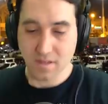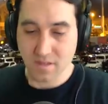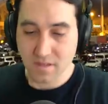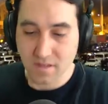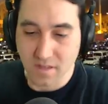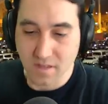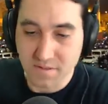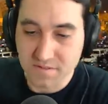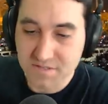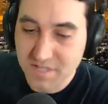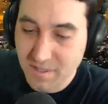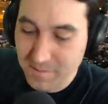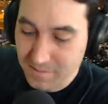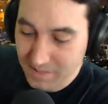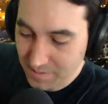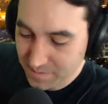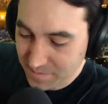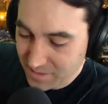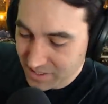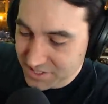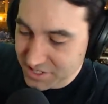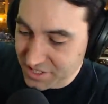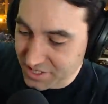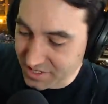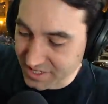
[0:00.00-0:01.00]
They've sent me a
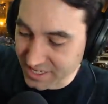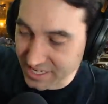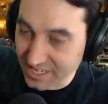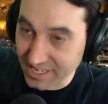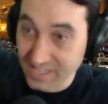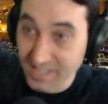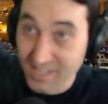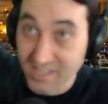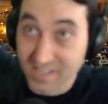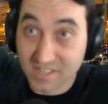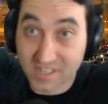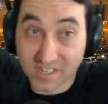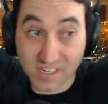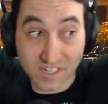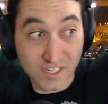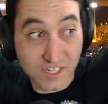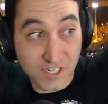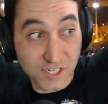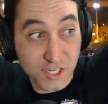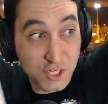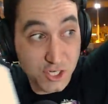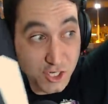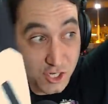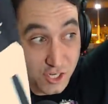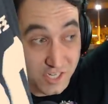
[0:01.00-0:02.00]
bunch of their
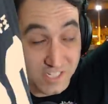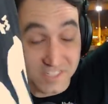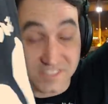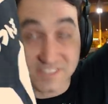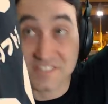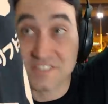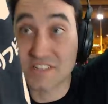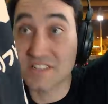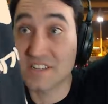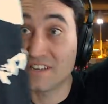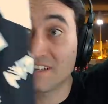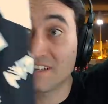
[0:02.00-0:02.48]
shirts.